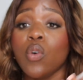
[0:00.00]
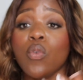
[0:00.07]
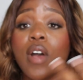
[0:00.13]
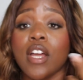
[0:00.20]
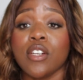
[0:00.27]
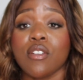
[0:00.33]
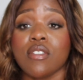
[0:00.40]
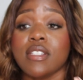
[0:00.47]

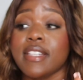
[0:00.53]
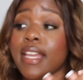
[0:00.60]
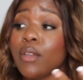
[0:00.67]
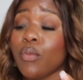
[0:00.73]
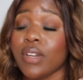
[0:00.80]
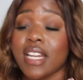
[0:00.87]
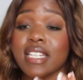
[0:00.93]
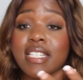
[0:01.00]
who
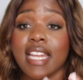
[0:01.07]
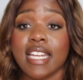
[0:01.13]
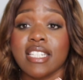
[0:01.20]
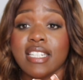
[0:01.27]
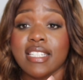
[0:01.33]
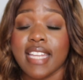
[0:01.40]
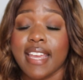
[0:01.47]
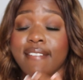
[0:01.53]
understand what it's
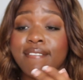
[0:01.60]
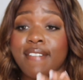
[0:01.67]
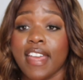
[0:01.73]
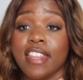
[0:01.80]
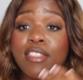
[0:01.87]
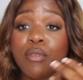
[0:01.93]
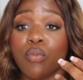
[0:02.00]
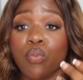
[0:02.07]
like to take
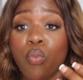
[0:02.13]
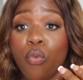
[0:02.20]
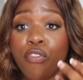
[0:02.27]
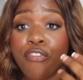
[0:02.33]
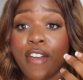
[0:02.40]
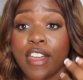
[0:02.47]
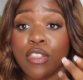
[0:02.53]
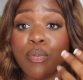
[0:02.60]
faith
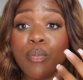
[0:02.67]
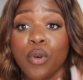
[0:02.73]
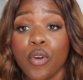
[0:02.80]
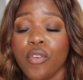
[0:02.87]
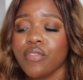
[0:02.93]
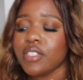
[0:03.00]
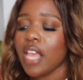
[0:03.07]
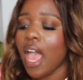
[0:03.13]

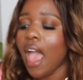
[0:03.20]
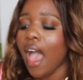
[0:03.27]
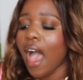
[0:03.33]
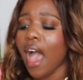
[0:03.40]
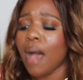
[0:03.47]
moves,